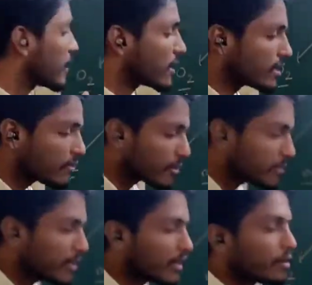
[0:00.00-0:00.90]
directly from
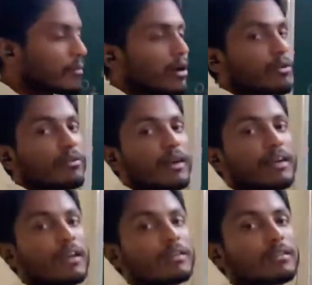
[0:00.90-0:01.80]
the drug molecule
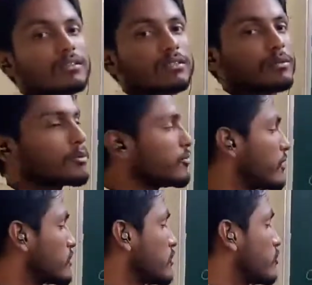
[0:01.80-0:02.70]
containing the susceptible
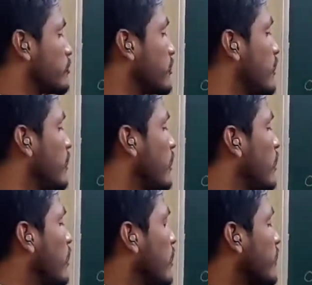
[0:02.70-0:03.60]
functional group.
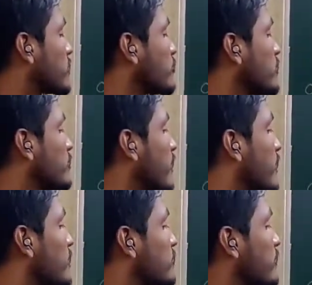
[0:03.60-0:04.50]
Next one is
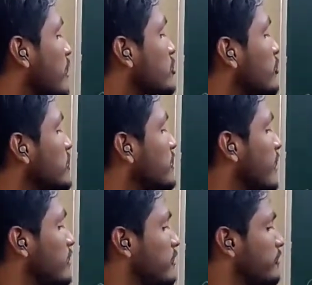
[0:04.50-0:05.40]
metals. Next one is
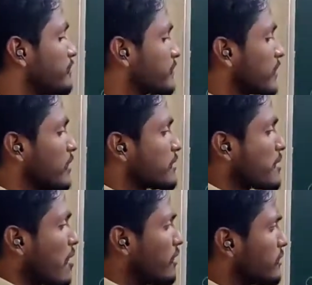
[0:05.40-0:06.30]
light.
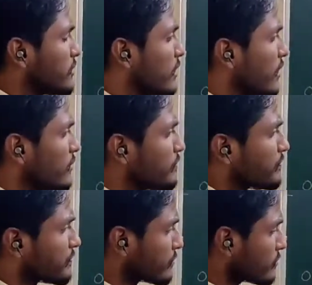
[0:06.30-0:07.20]
See,
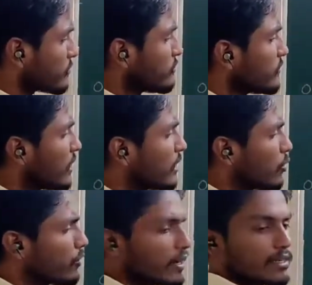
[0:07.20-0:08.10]

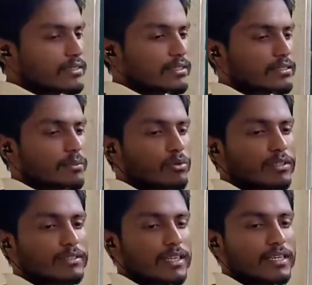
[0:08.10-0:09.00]
now we can discuss about
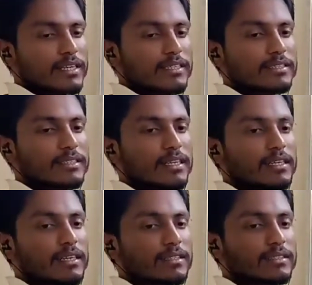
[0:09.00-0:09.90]
the chain
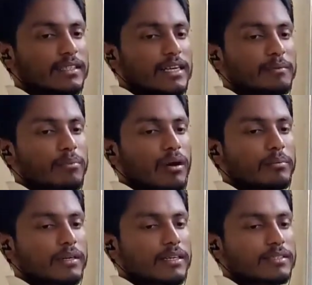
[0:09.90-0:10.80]
initiator, chain
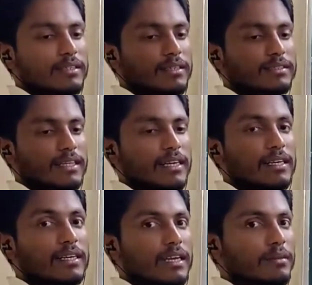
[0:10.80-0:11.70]
propagation,
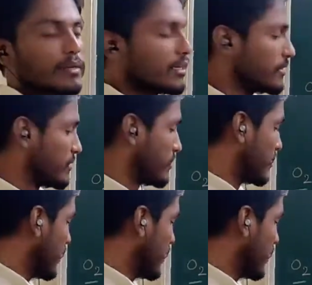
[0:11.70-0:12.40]
chain termination.